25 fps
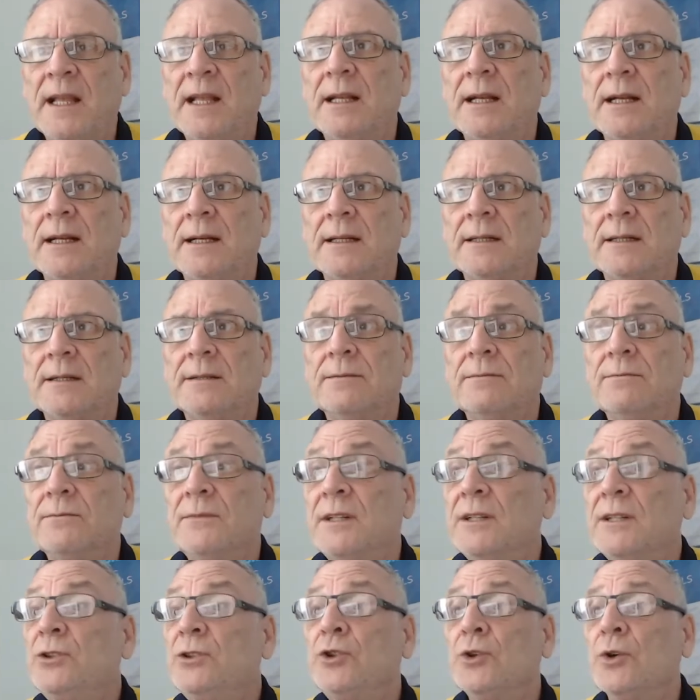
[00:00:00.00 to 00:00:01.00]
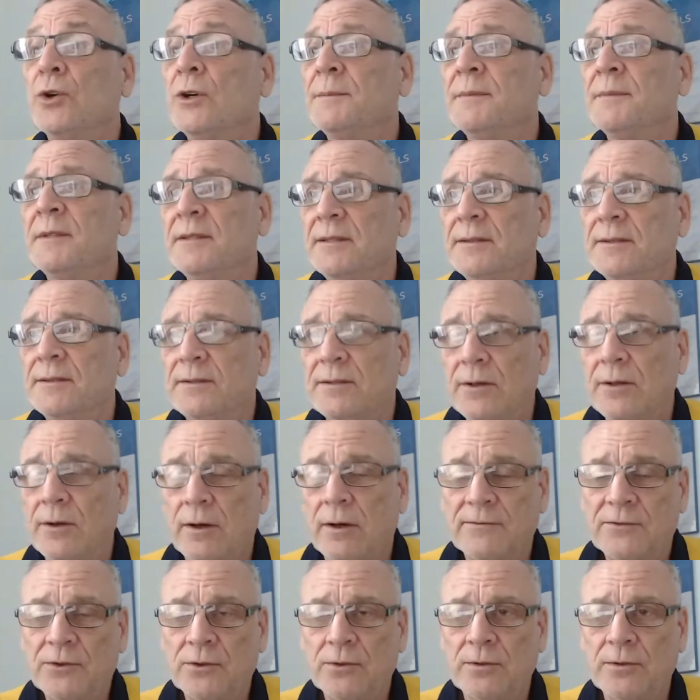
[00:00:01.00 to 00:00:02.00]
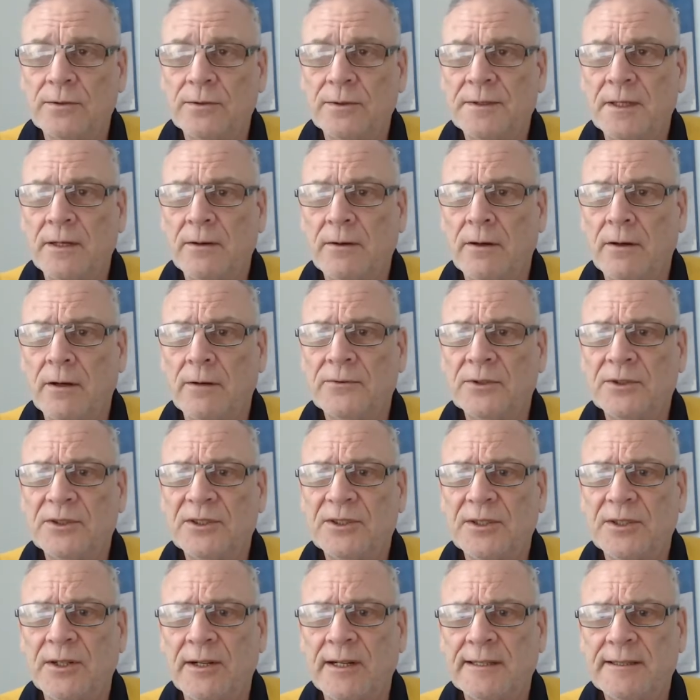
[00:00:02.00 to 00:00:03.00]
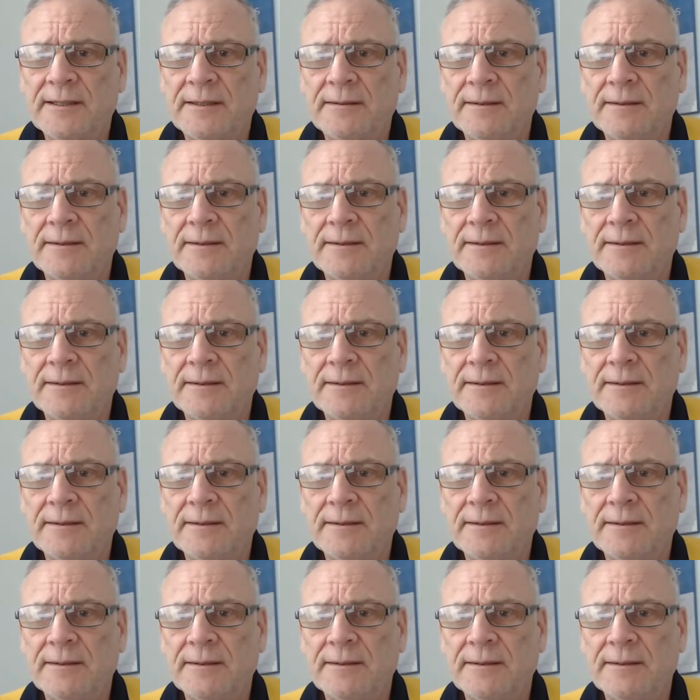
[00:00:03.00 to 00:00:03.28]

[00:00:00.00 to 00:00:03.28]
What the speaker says: enjoyment of your site